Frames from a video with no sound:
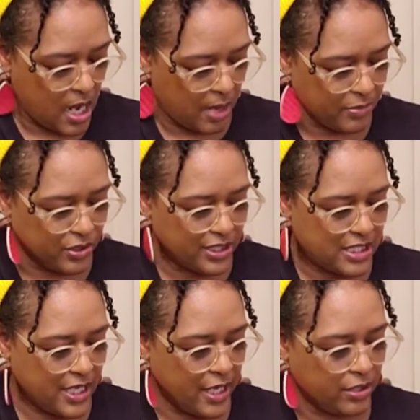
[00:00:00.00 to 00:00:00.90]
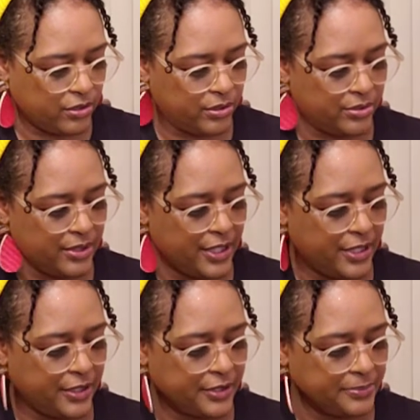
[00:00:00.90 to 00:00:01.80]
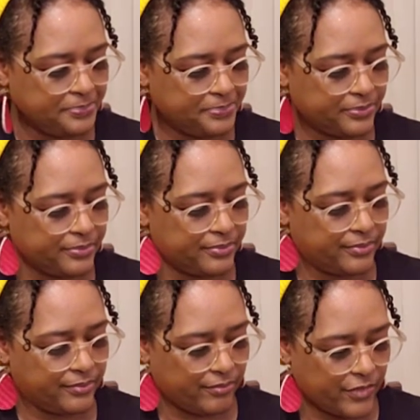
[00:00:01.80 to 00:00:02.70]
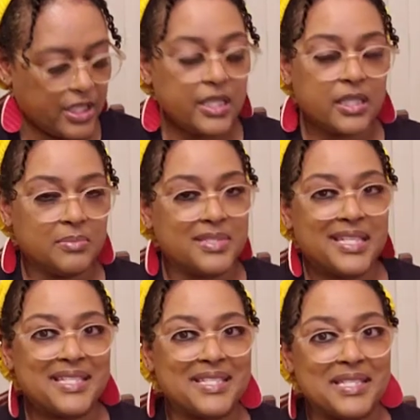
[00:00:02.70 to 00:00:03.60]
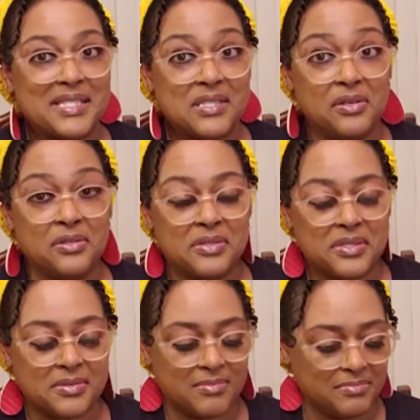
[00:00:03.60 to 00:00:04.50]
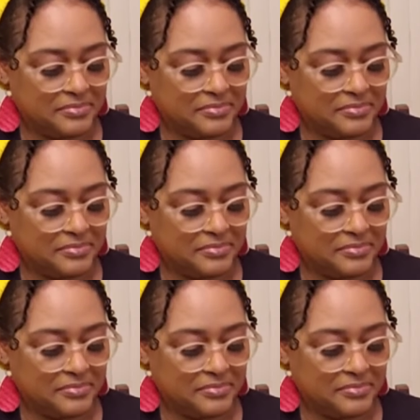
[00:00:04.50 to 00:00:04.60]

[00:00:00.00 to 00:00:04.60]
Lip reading: I'm going to tackle, and taste this sauce.